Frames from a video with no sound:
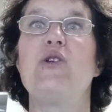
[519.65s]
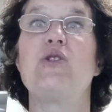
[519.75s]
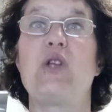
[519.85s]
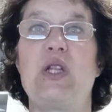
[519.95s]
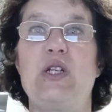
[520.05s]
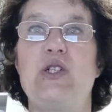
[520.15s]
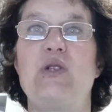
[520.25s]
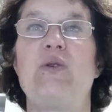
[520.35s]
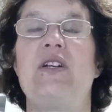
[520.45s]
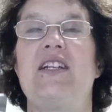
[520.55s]
so that
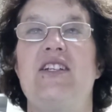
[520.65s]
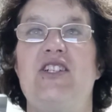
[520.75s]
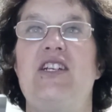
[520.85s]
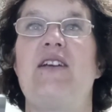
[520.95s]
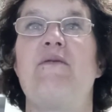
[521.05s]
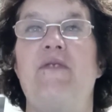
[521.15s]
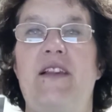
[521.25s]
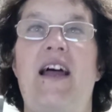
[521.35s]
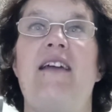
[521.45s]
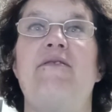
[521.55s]
you can achieve
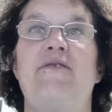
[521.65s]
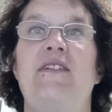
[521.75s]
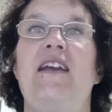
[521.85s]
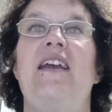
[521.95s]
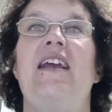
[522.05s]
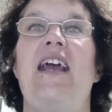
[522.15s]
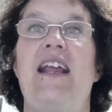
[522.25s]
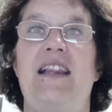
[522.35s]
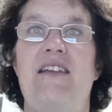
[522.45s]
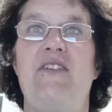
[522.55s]
life
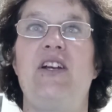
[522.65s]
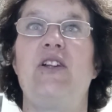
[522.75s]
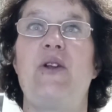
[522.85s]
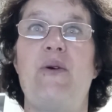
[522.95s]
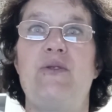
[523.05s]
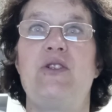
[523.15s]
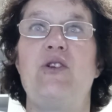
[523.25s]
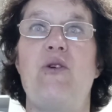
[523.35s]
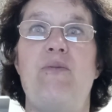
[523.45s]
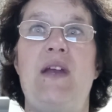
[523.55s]
and living a low to
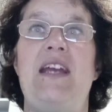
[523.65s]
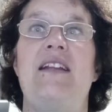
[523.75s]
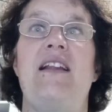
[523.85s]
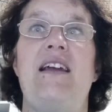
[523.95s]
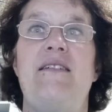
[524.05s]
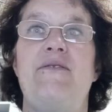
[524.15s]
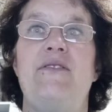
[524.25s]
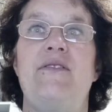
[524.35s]
no pain life.